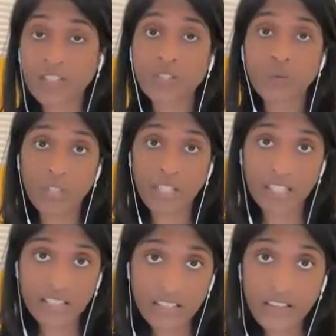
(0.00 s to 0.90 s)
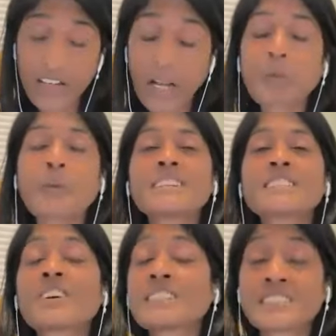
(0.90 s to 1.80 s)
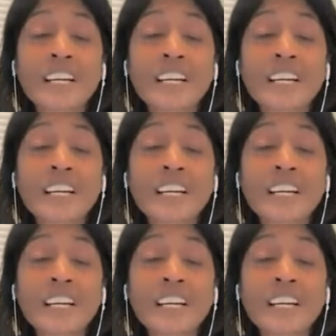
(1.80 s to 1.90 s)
the rest of the week easier, I'm going to trust.